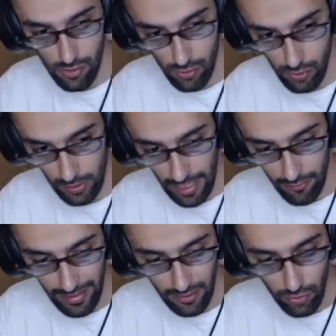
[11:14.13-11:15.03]
to get
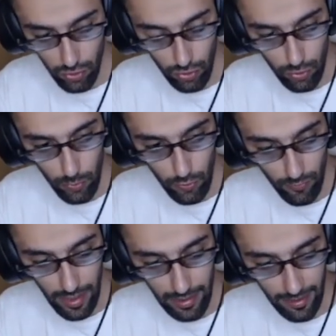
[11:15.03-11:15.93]
ready to move
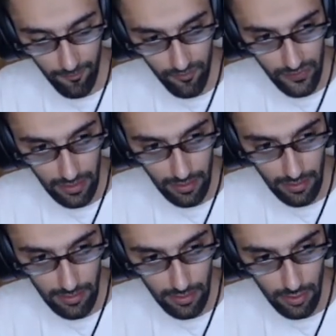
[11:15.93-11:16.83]
my
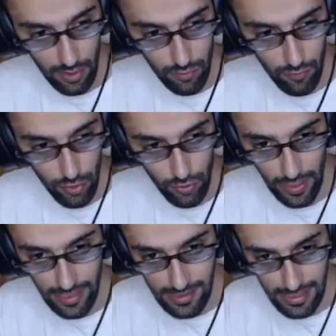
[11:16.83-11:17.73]
rook to
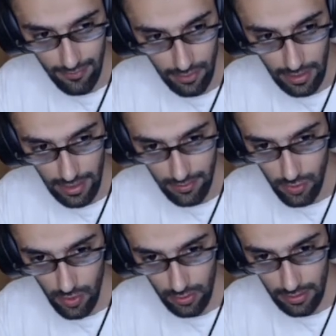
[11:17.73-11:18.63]
a7 and
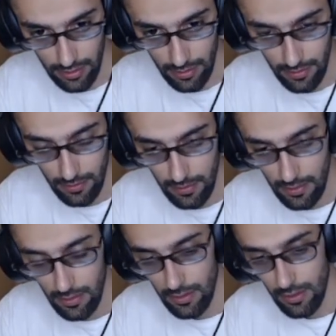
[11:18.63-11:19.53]
target
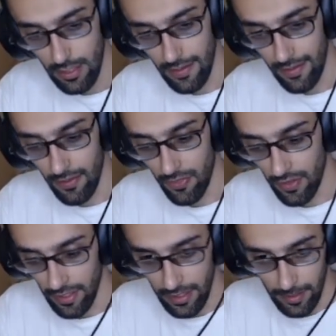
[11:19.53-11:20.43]

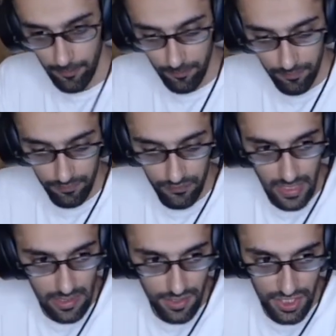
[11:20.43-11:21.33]
the
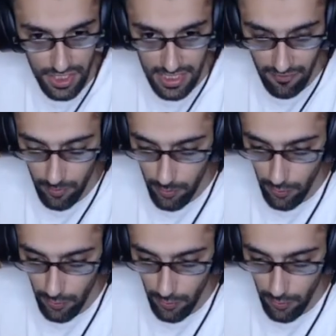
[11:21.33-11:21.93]
g7.